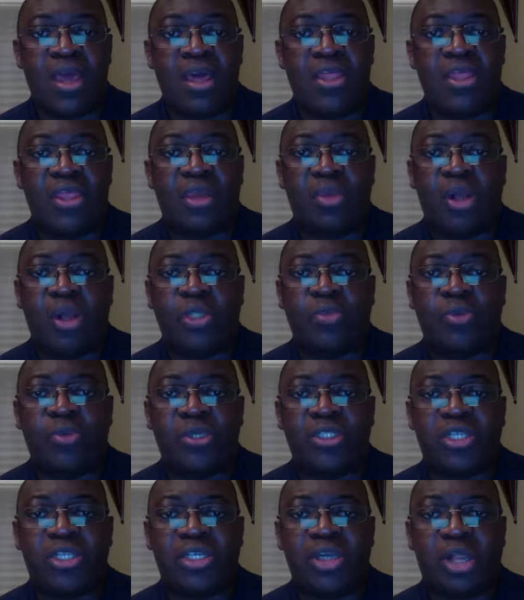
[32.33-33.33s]
There are multiple
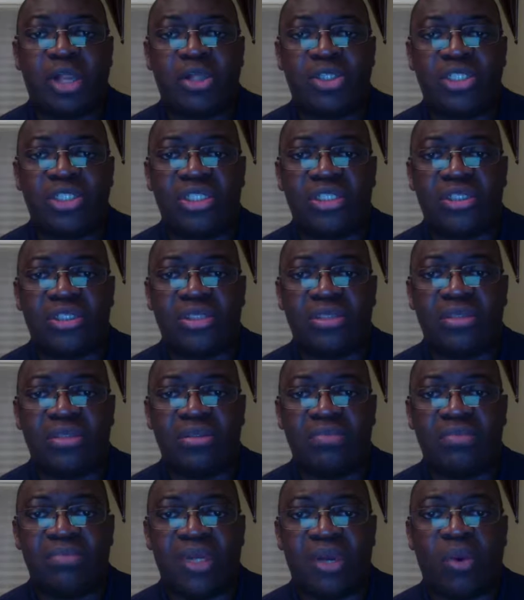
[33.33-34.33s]
technologies,
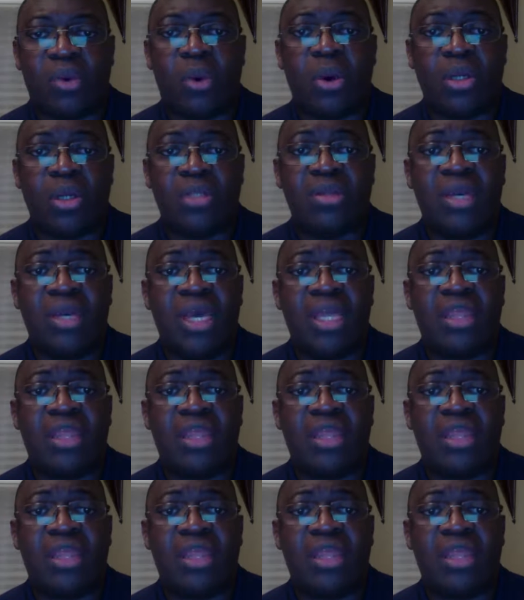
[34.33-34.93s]
quote,